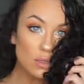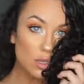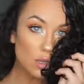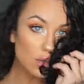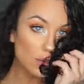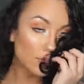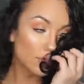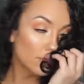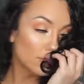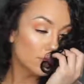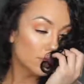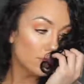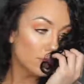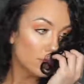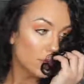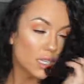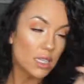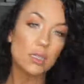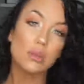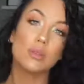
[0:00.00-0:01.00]
good.
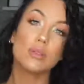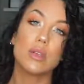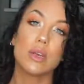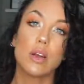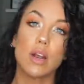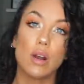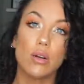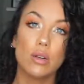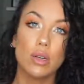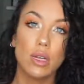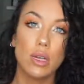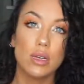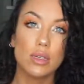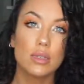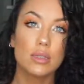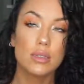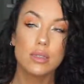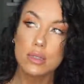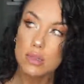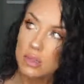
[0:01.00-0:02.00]
It smells like
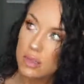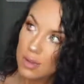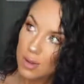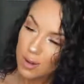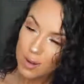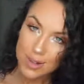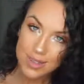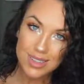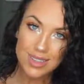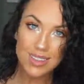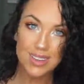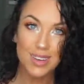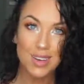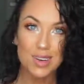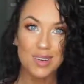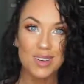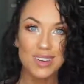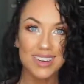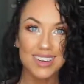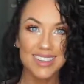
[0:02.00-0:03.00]
coconuts. Who doesn't like
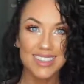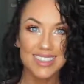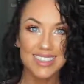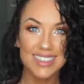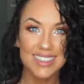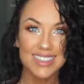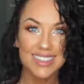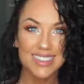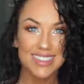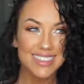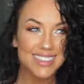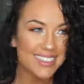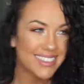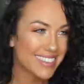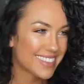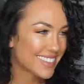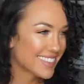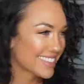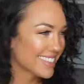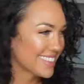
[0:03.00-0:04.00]
coconuts?
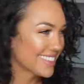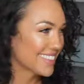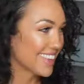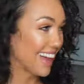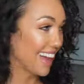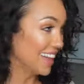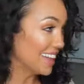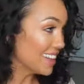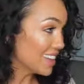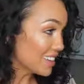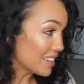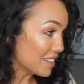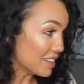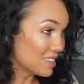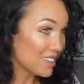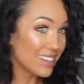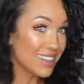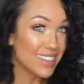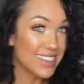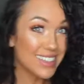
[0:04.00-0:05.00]
I like
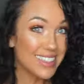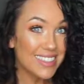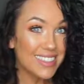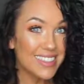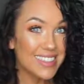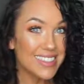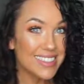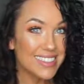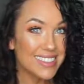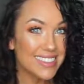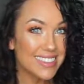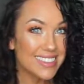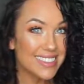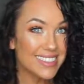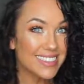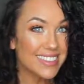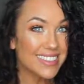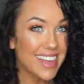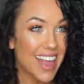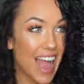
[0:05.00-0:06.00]
coconuts.
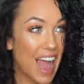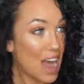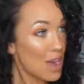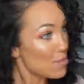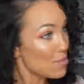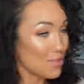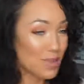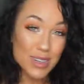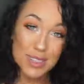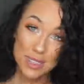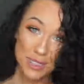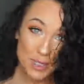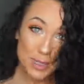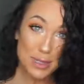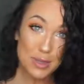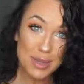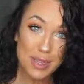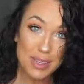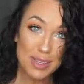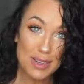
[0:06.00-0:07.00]
I'm pretty sure
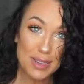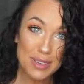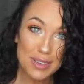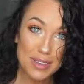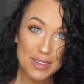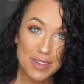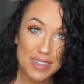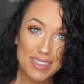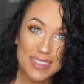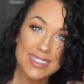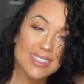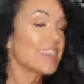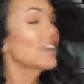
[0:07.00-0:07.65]
you like coconuts.